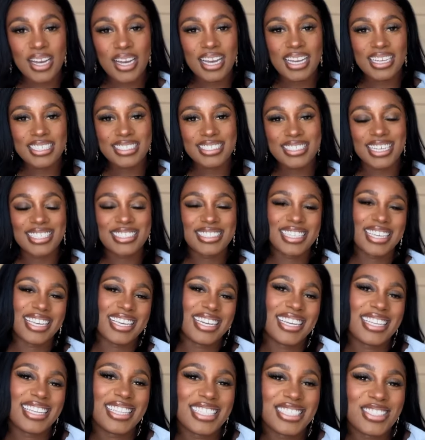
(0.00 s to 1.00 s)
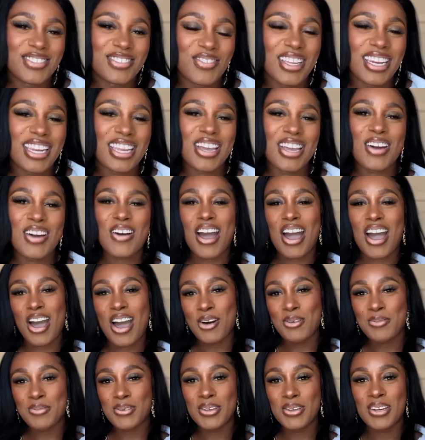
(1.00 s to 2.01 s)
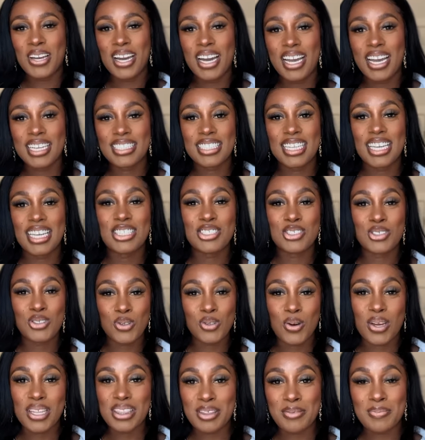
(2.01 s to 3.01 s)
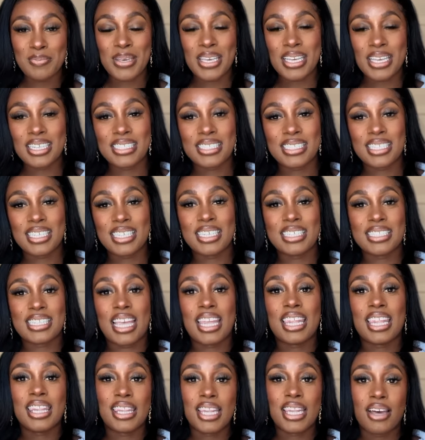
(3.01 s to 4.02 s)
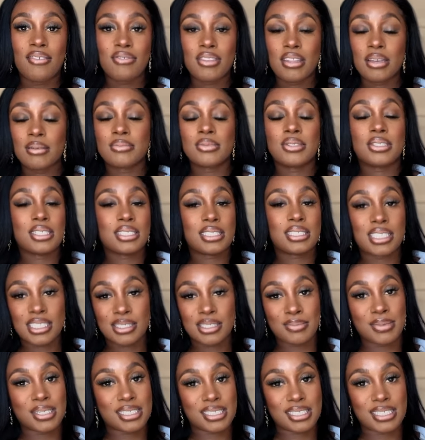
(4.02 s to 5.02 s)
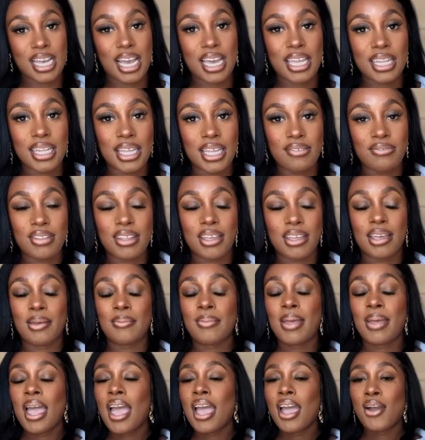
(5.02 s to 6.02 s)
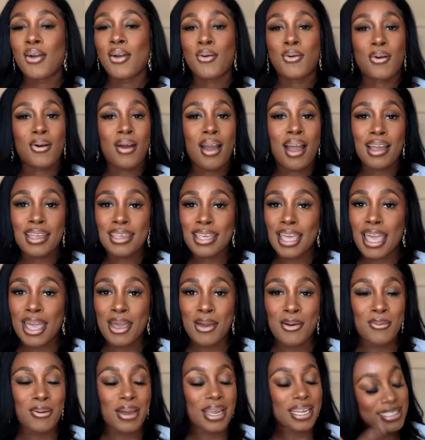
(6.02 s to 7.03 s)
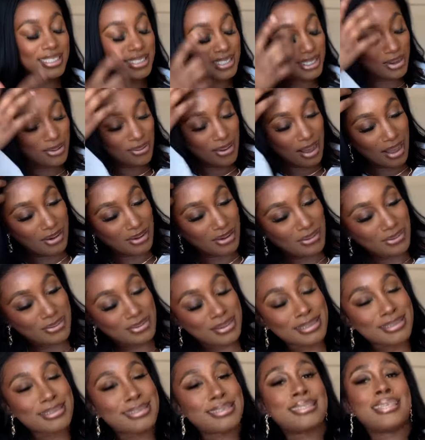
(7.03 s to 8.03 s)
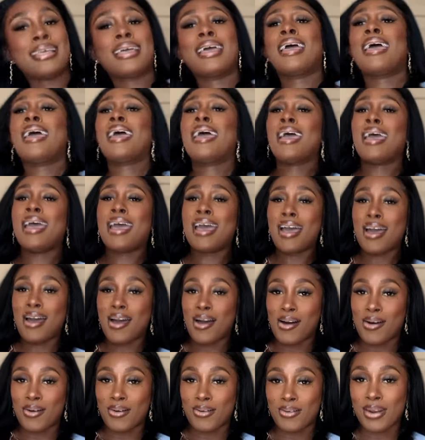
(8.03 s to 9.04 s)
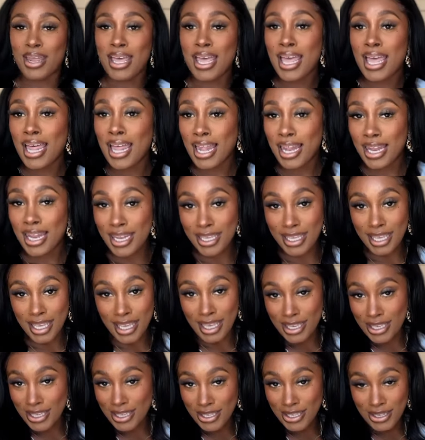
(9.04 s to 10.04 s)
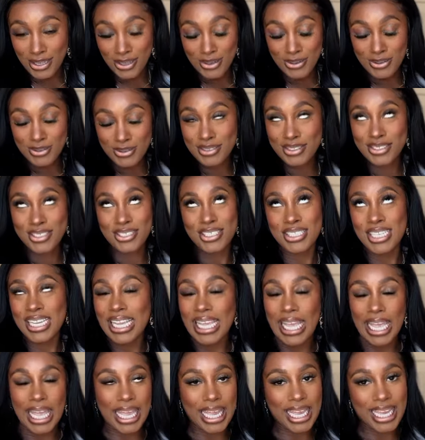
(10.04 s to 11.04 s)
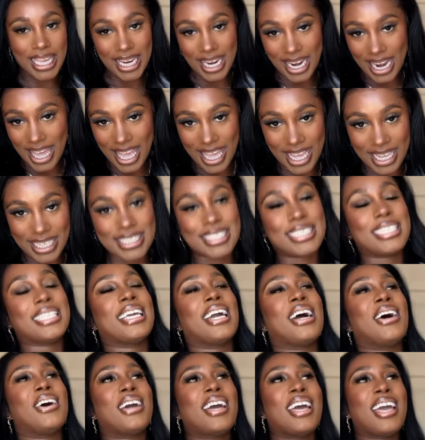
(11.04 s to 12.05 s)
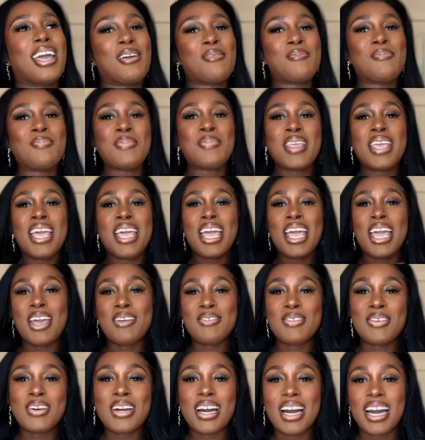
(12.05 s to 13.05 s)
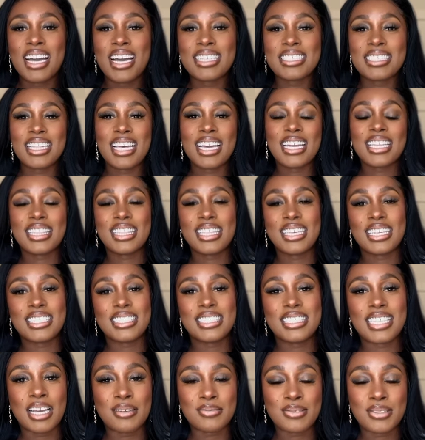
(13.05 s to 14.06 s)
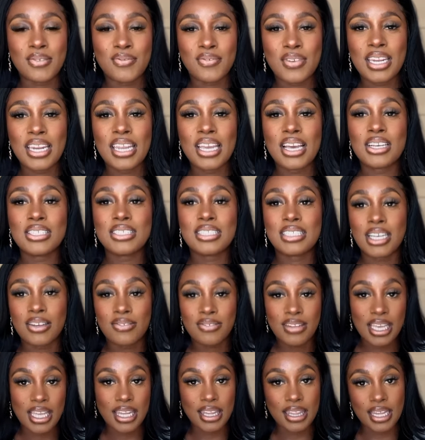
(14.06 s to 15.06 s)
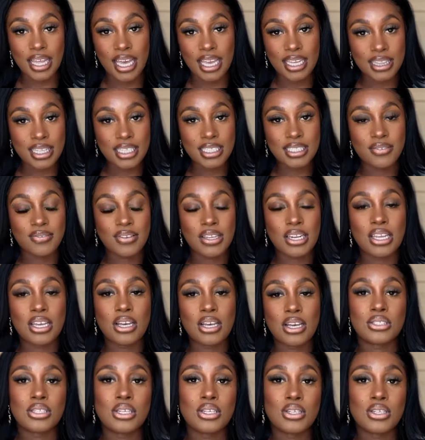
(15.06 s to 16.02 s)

guys, that's the end of this video. I hope you guys enjoyed the pieces and love them just as much as I love them. Girl, I can't wait to go out on a town looking cute, chic, and classy, okay? If you guys like these types of videos, definitely like this video